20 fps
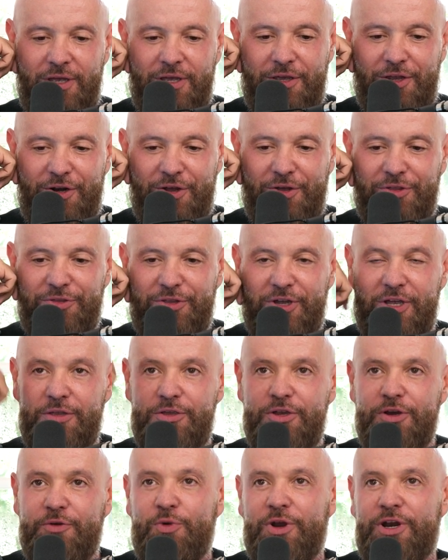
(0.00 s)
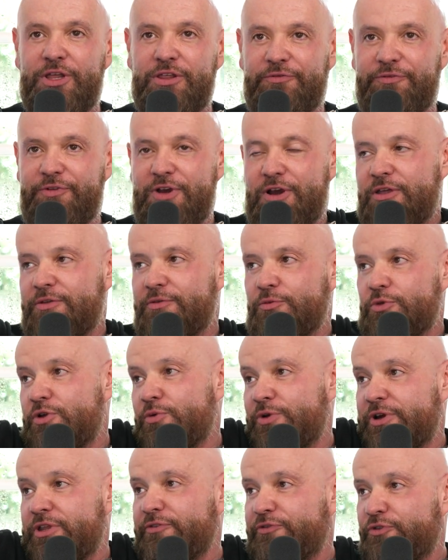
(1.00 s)
to, you're one of
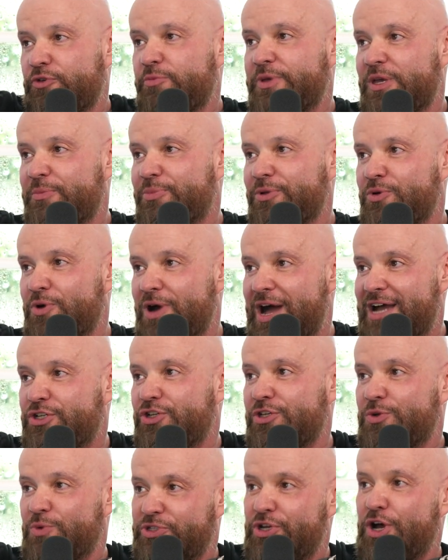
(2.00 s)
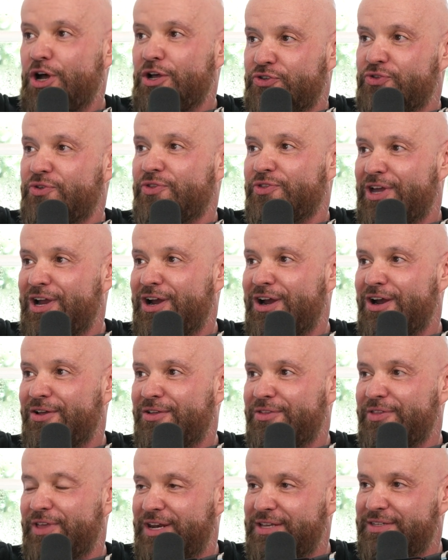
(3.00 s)
the few people who actually was also there
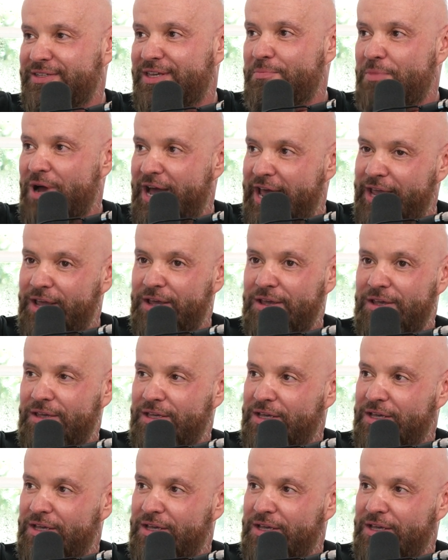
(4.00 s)
that is in my